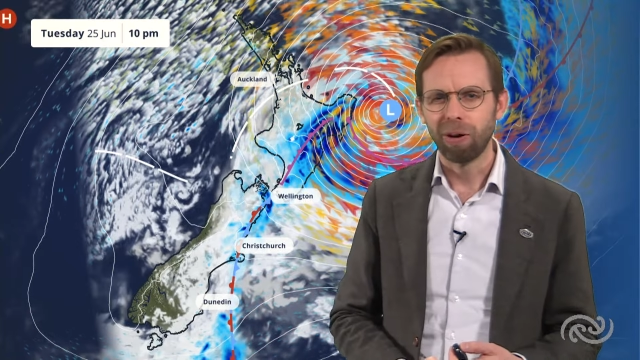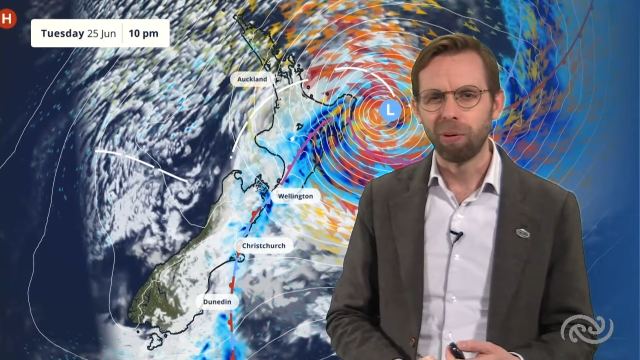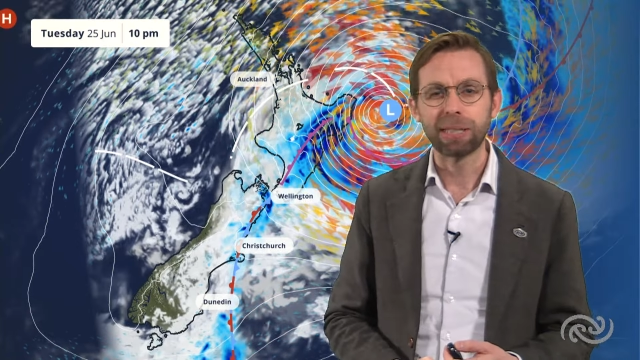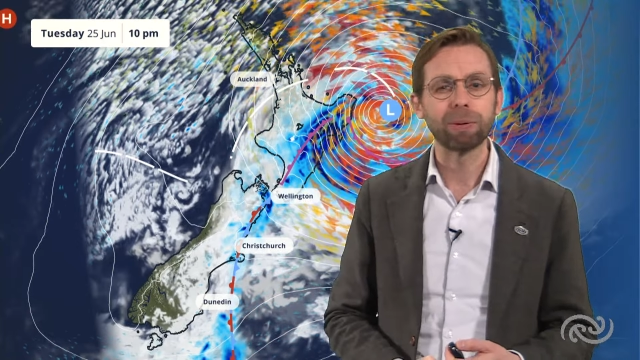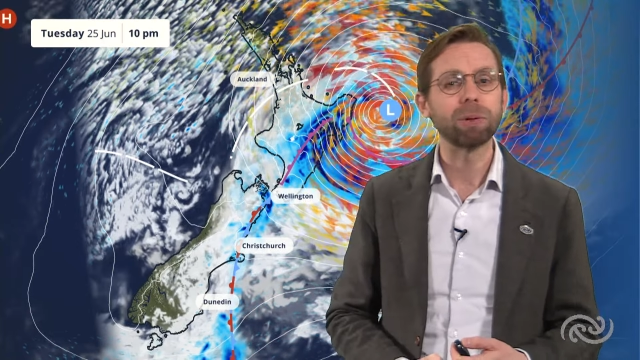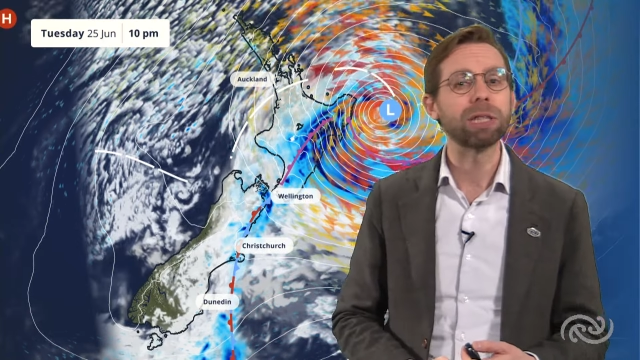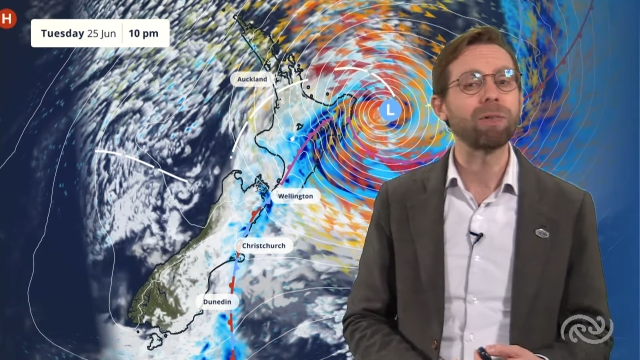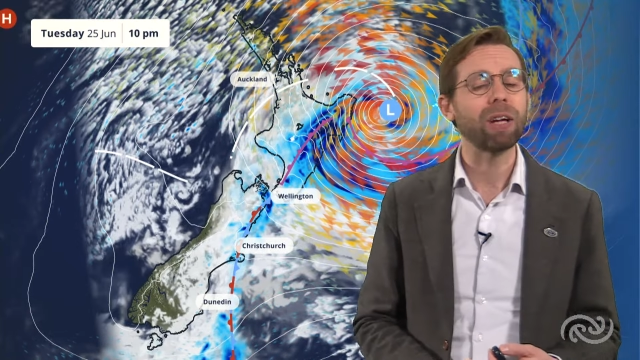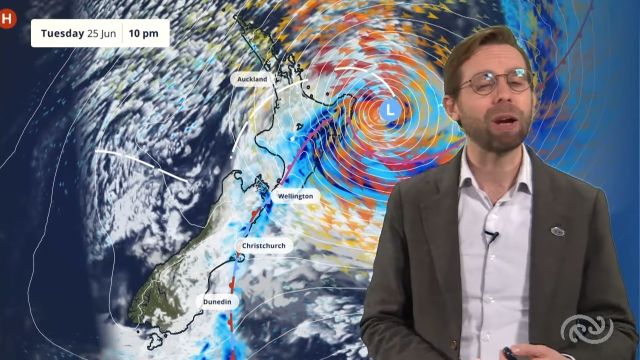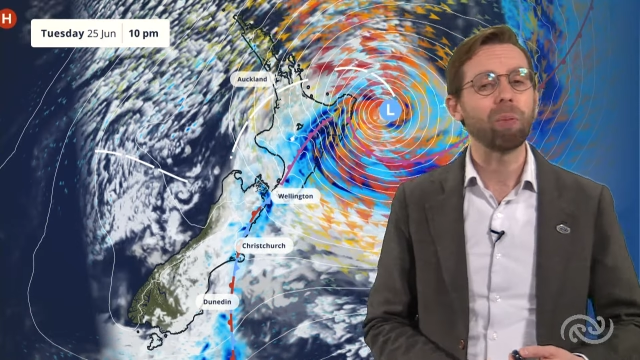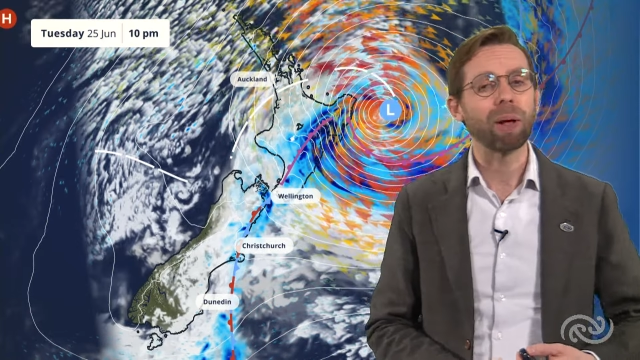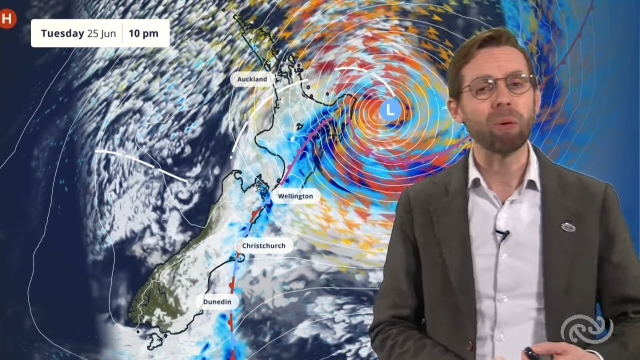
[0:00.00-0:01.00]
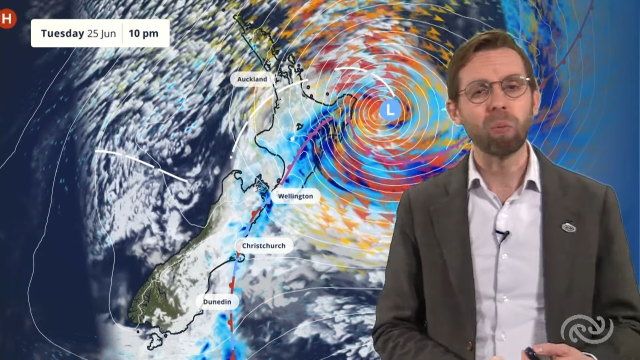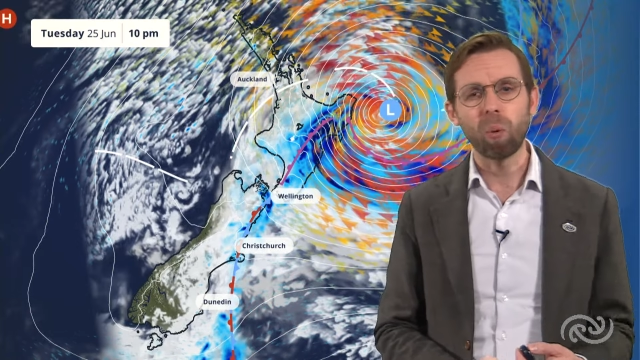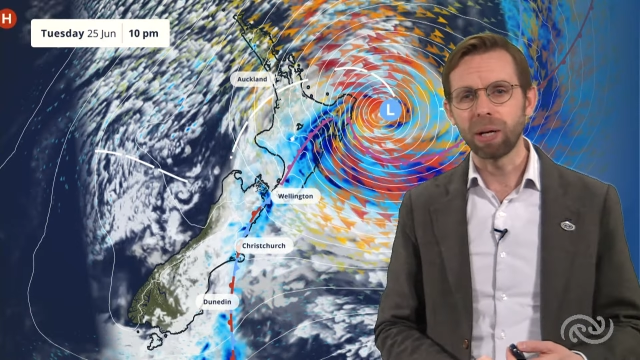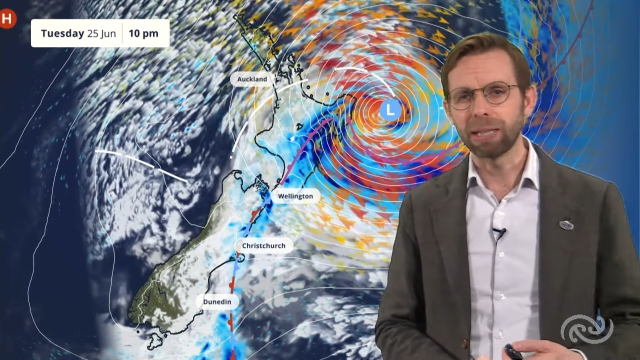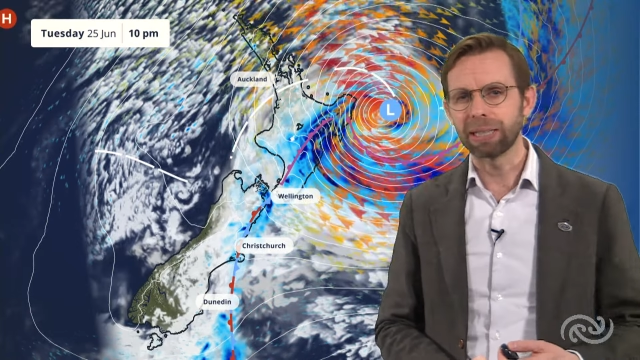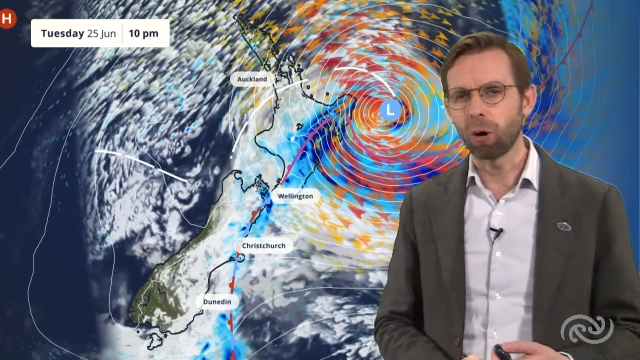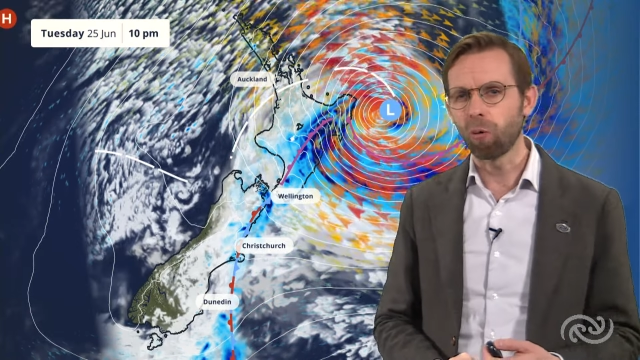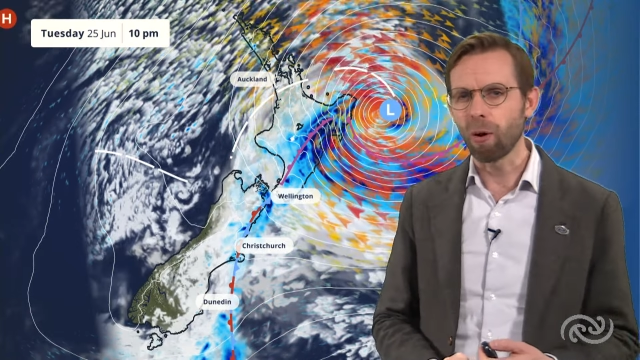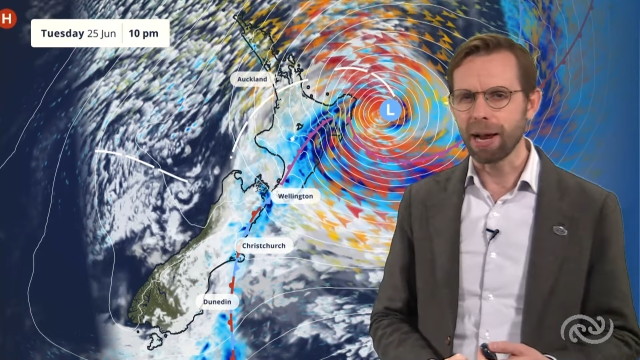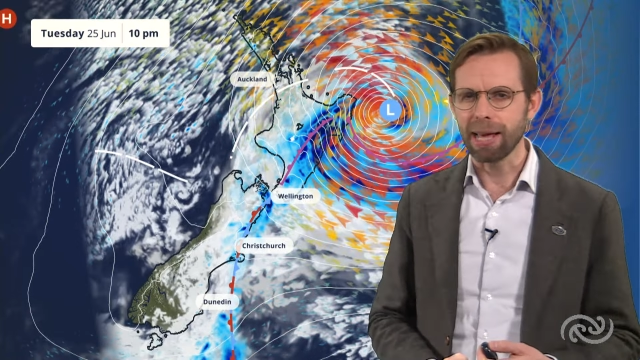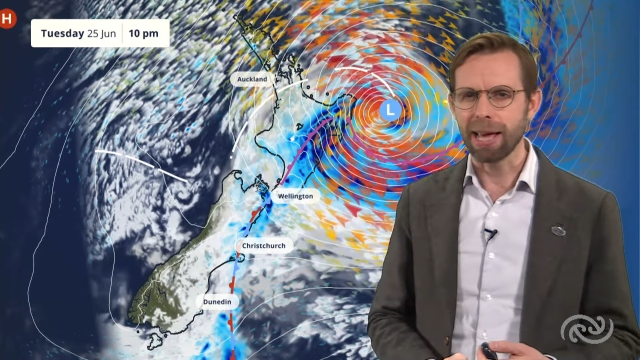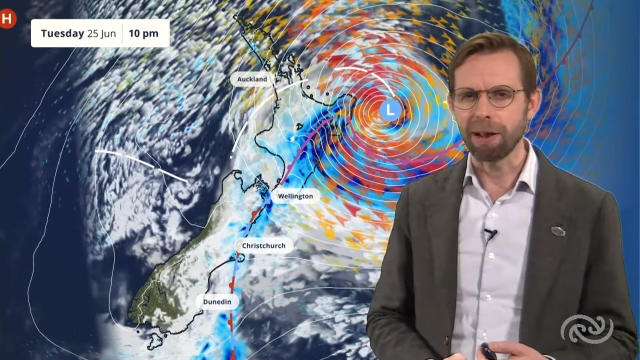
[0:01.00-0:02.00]
with some severe weather warnings
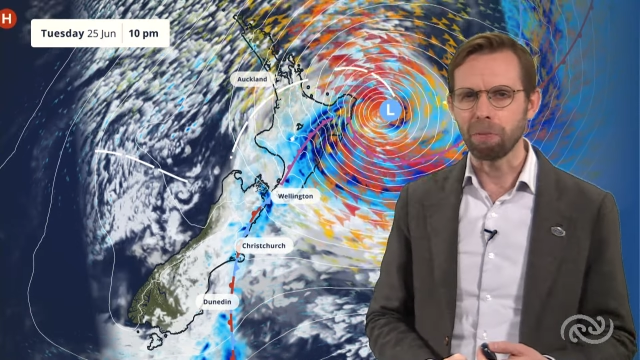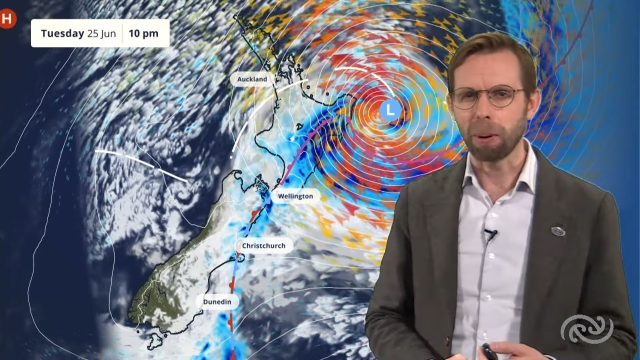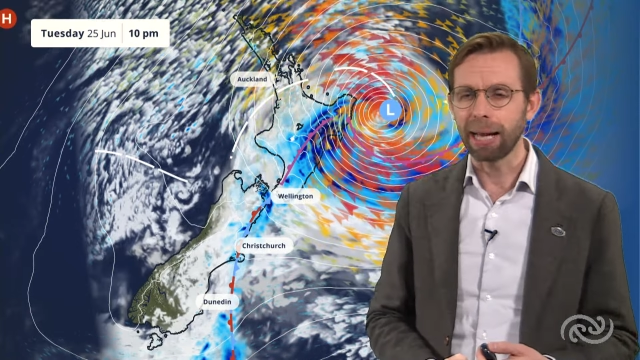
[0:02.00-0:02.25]
already in